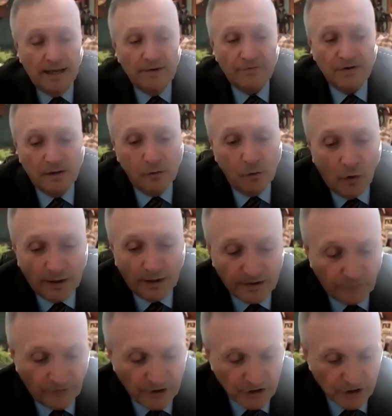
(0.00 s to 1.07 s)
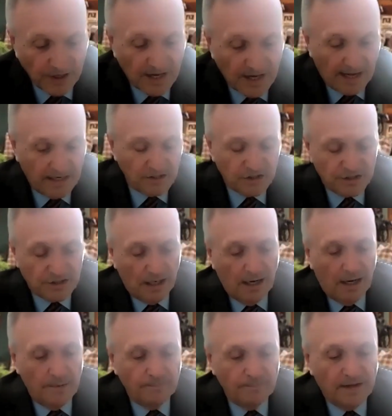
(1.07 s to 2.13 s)
even a law division case
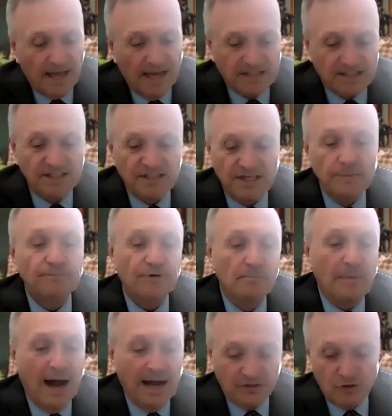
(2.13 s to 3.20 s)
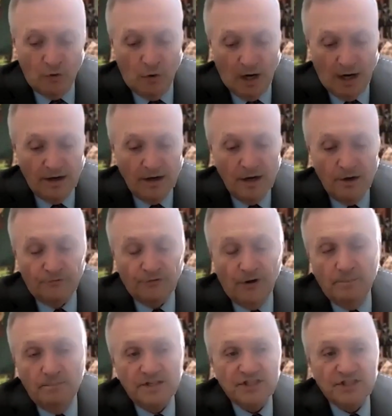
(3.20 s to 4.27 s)
gets its imprimatur
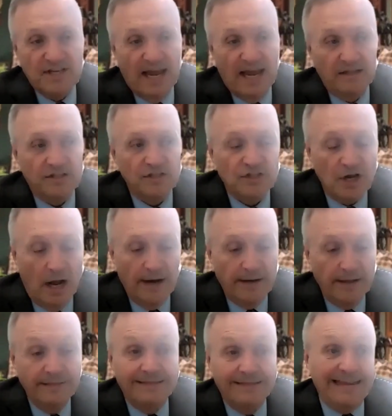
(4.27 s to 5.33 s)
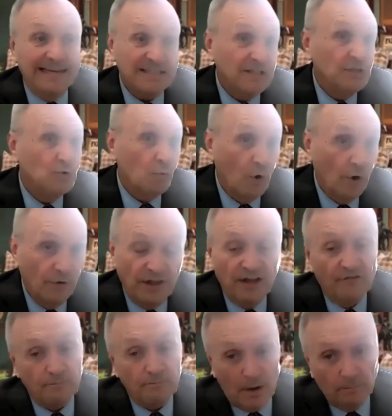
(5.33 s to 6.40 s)
from the state deciding this is worthy
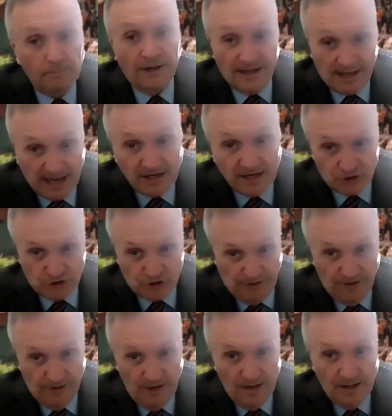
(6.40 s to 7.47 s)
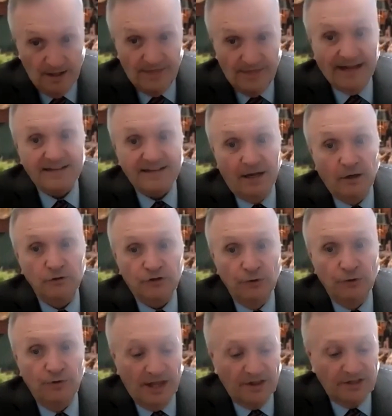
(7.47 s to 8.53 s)
of publication. That tells
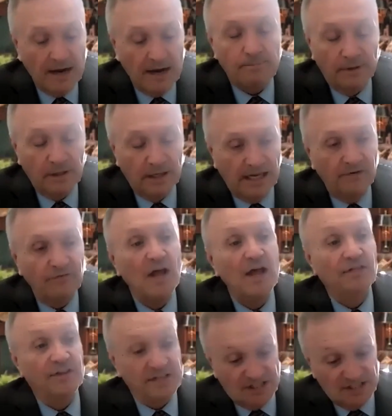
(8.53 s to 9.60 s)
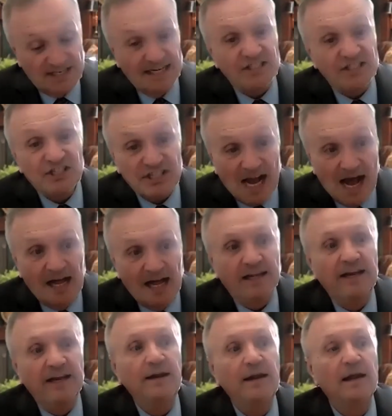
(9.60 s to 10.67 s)
you that they believe this is a
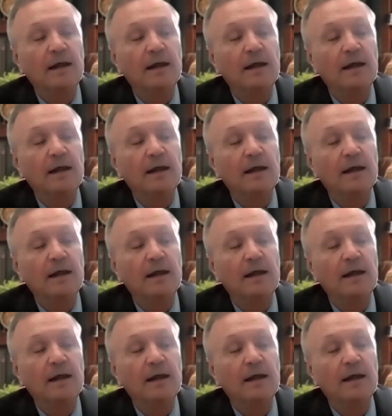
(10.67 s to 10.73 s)
solid